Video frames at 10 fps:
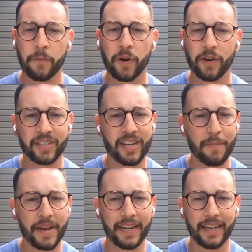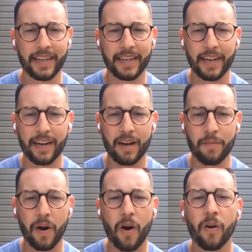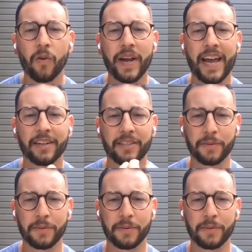where it's not making it all the way out